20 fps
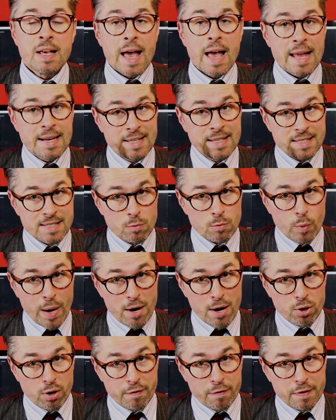And he's
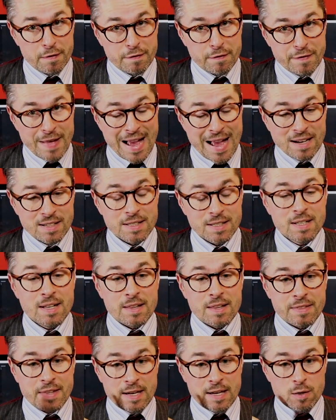aware of the fact
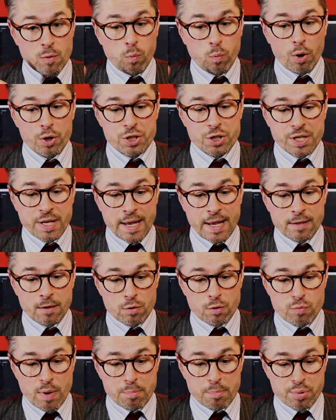that a watch
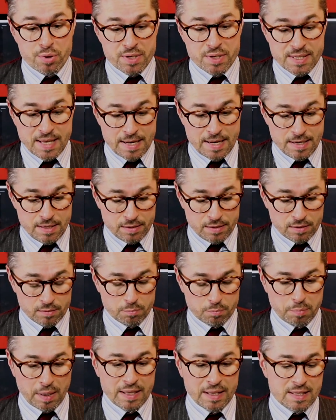cannot represent
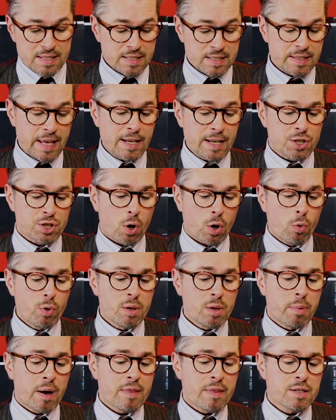by its nature, only
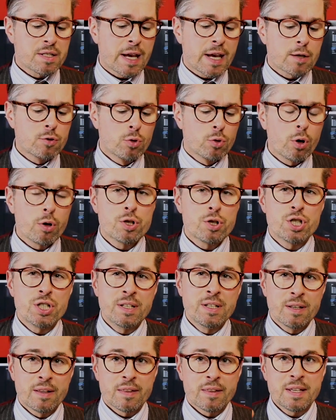by the
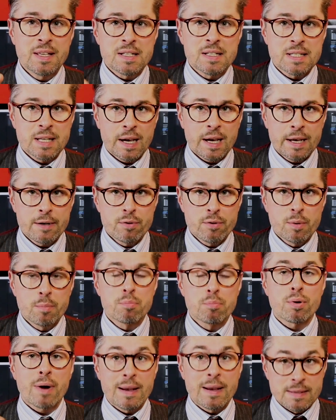technology, the entire
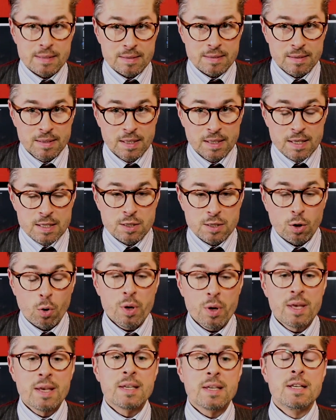price.
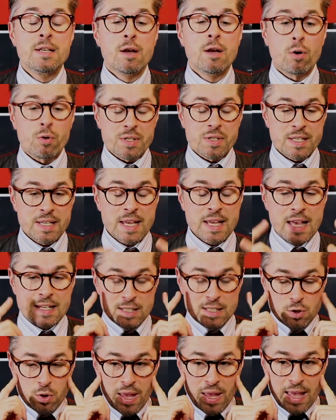So he knows he has
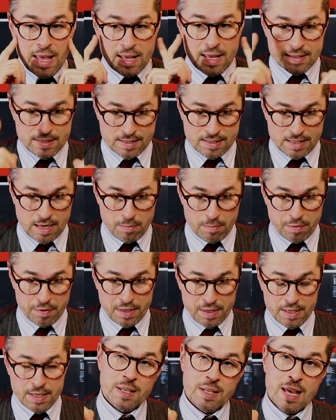to add
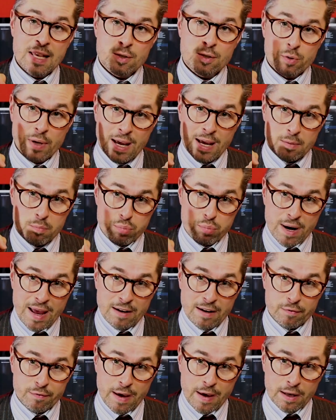something. He has to add
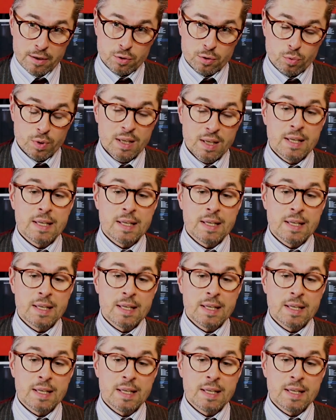brand value.